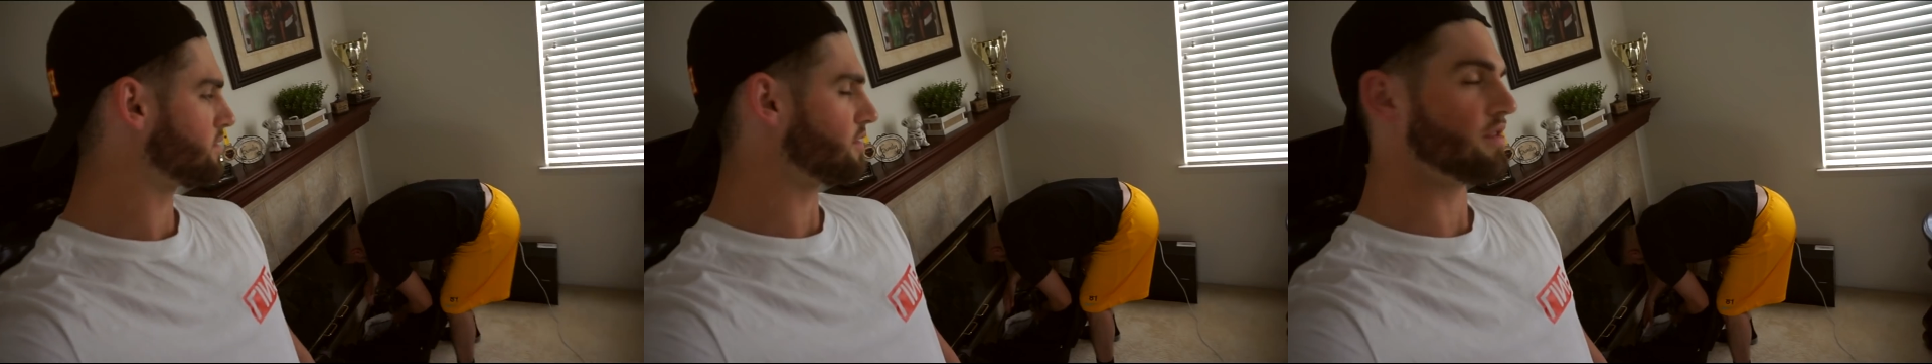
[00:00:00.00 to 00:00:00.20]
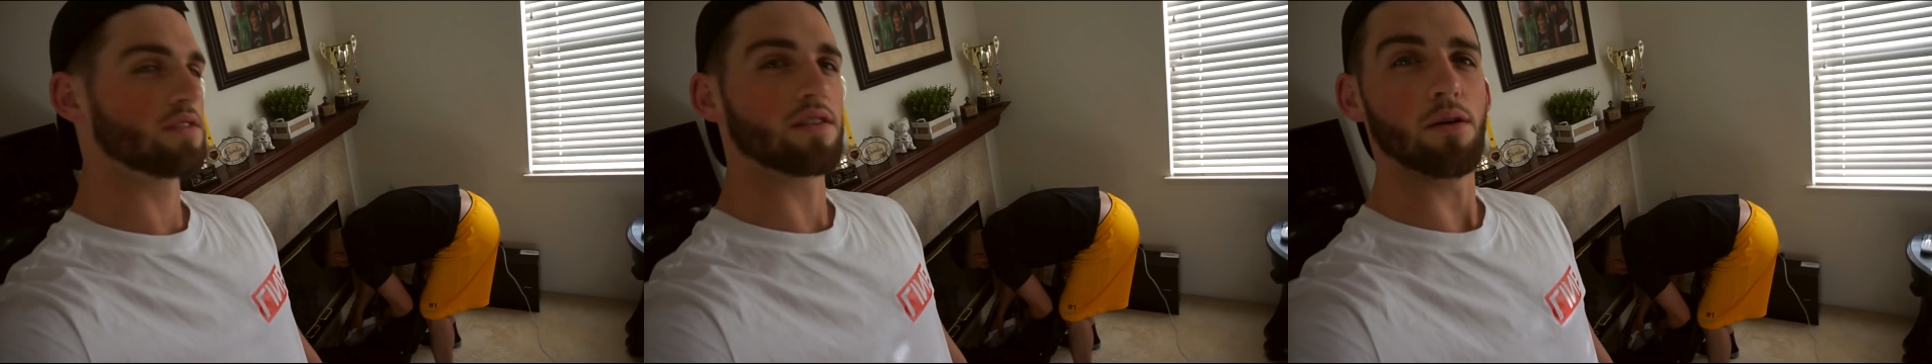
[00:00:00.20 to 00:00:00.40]

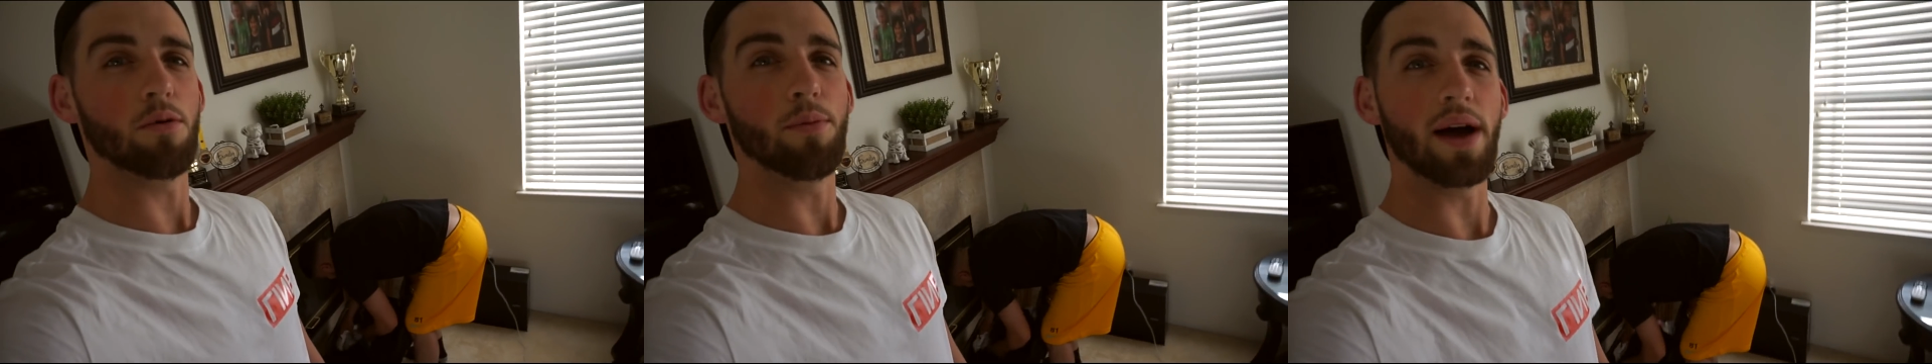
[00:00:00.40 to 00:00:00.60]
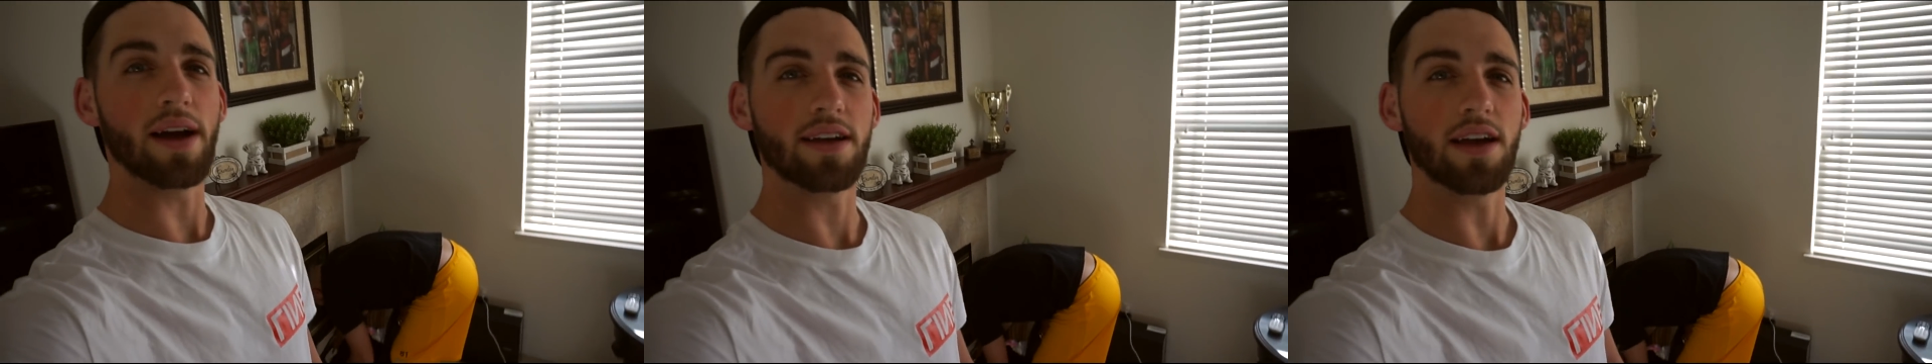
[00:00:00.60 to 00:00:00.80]
So he's
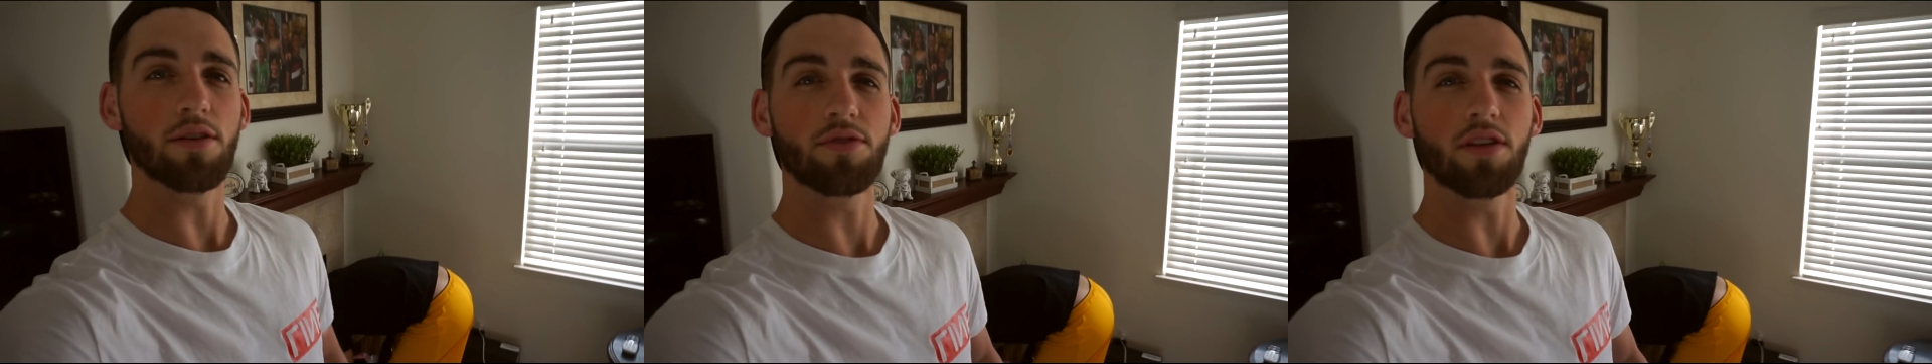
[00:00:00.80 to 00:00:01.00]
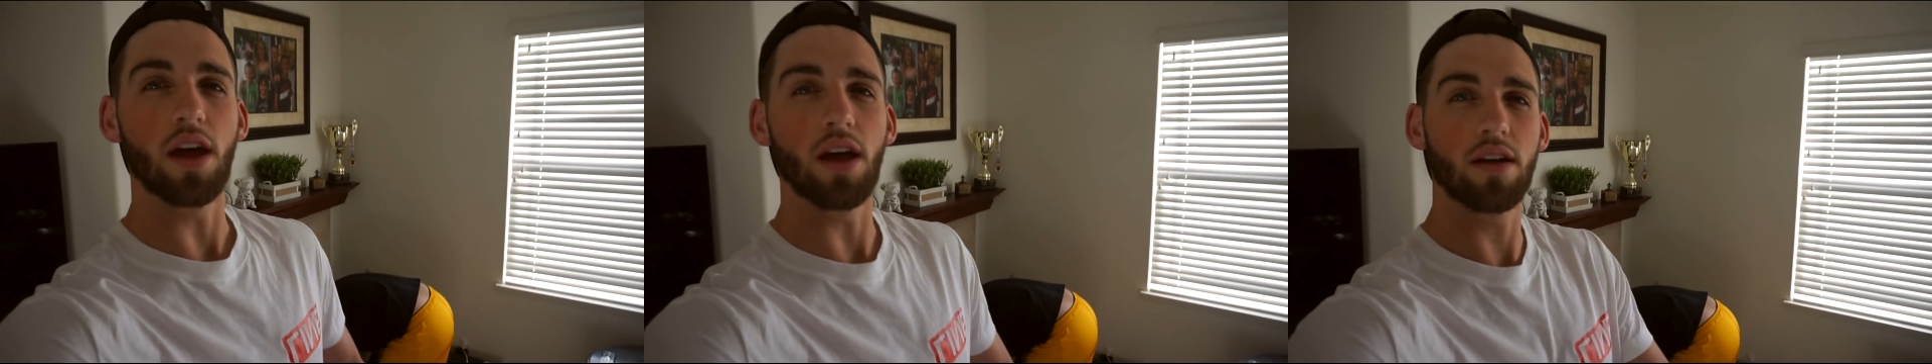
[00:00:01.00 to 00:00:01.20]
coming back
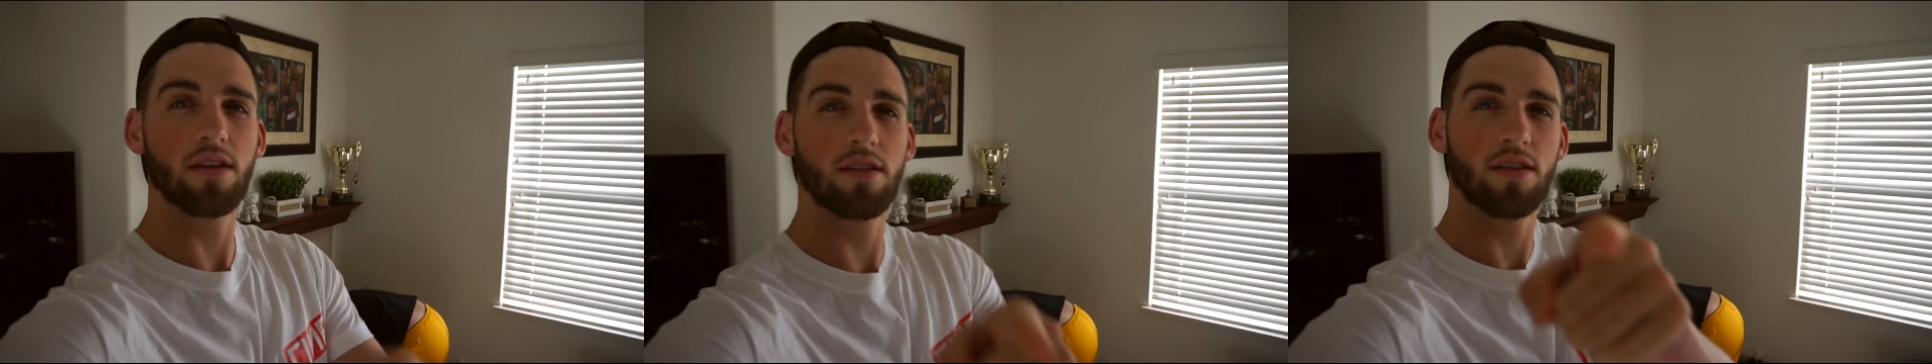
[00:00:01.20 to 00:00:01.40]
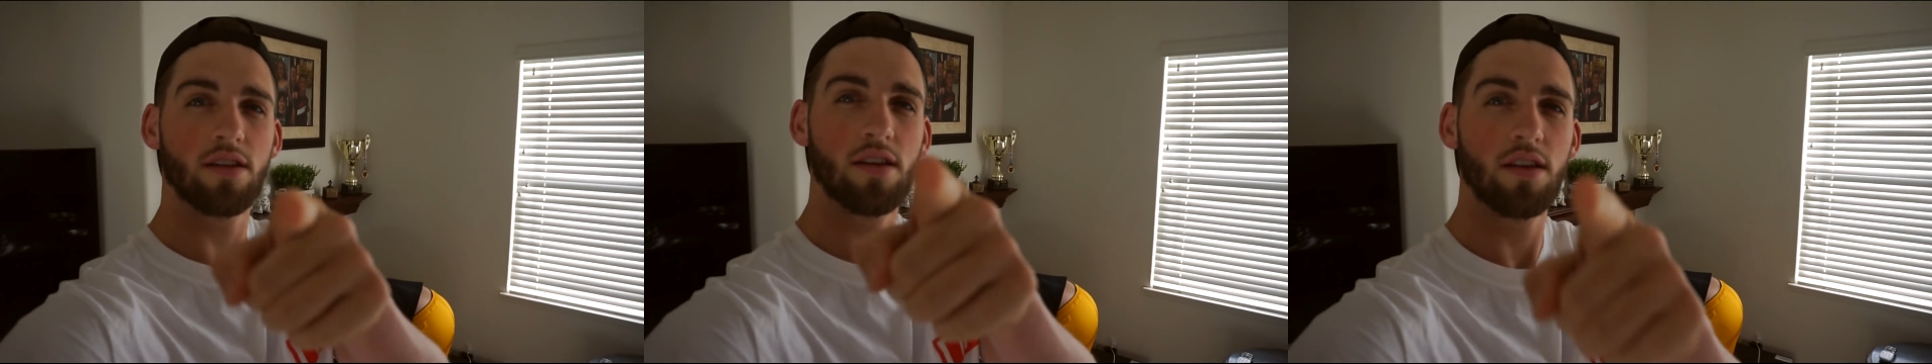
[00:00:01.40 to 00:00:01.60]
out today.
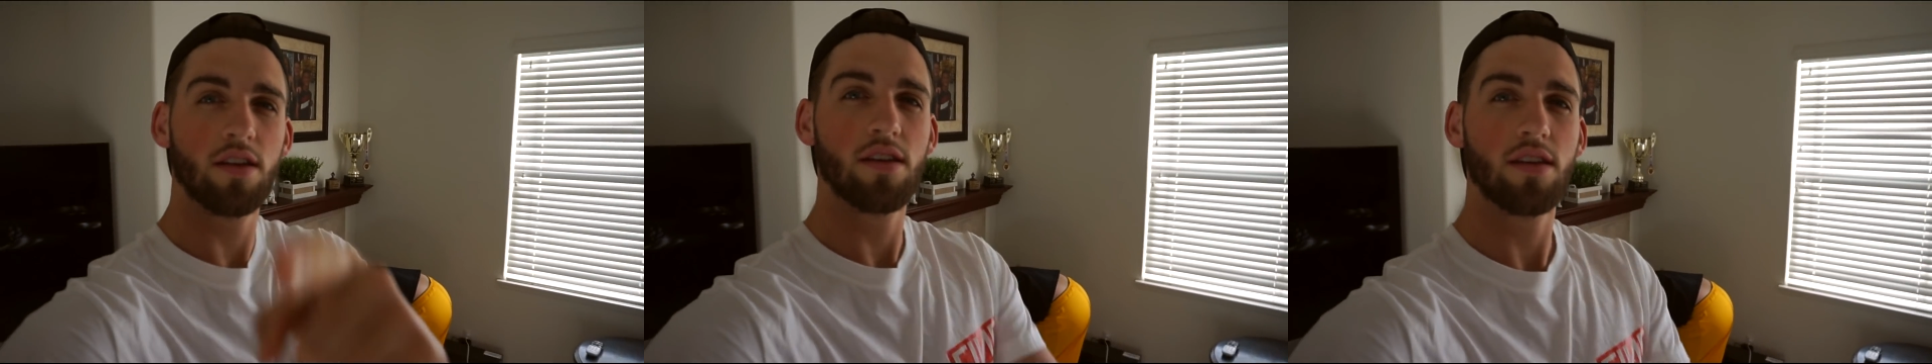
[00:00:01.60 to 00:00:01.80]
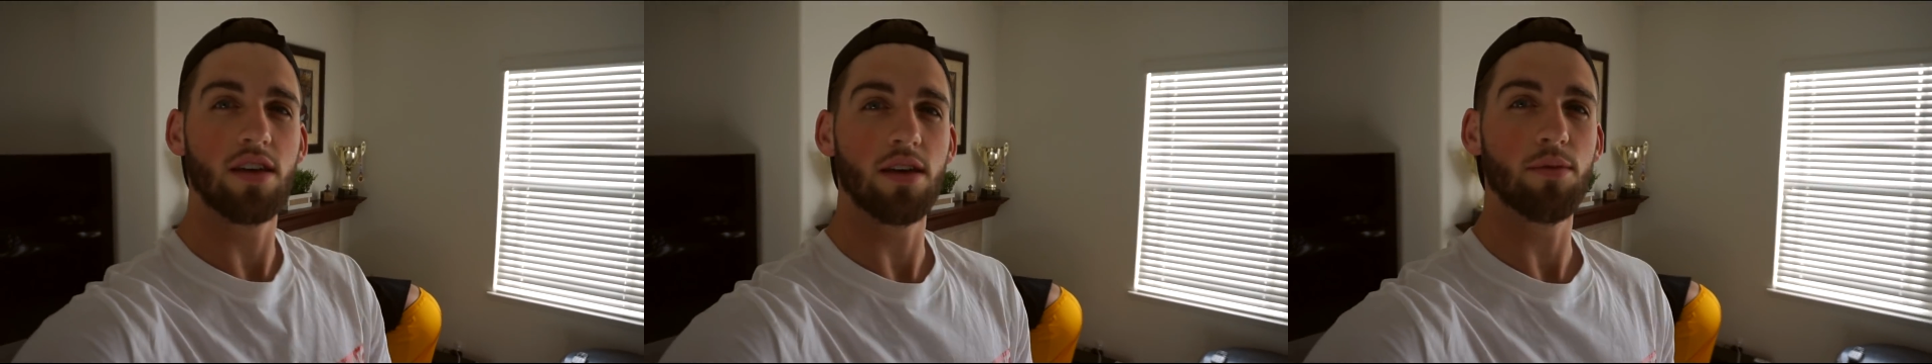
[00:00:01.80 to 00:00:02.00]

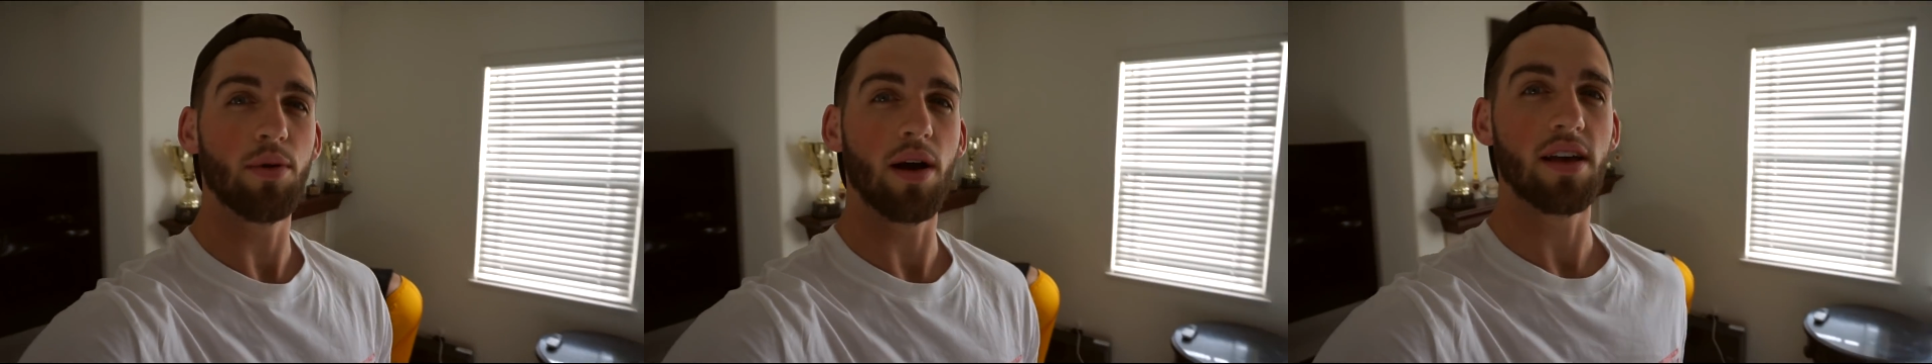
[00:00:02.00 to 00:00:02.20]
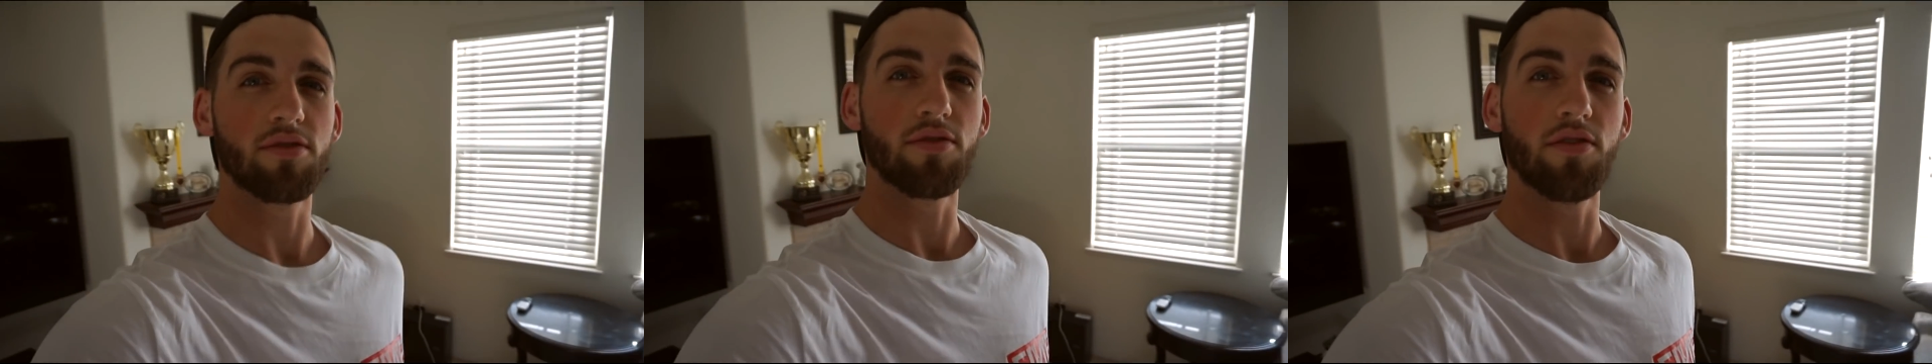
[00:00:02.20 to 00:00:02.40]
Keep
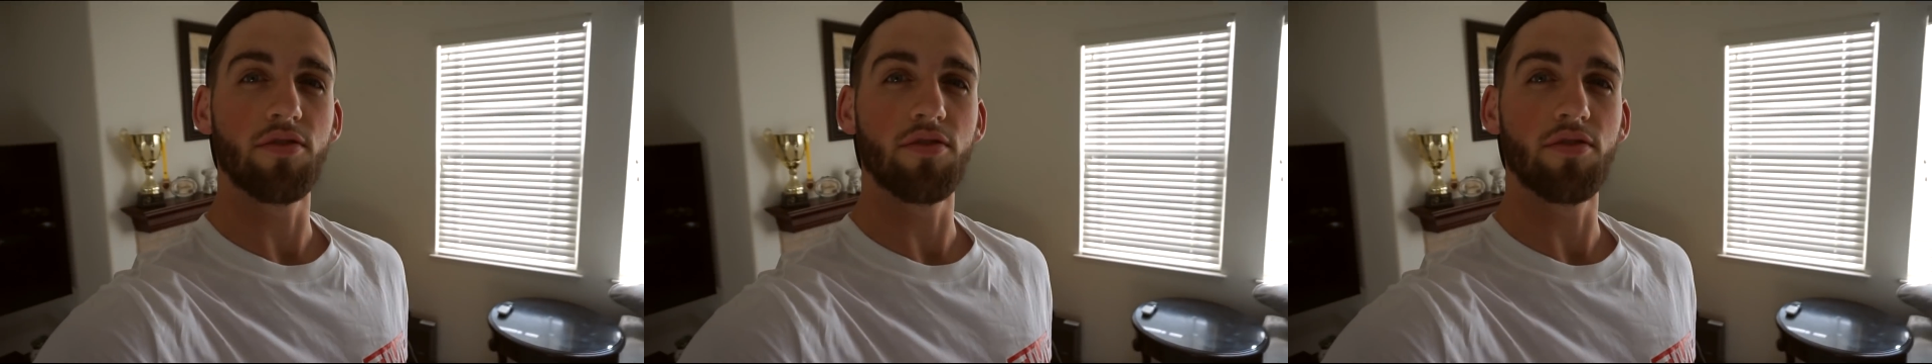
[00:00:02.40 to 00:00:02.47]
eyes for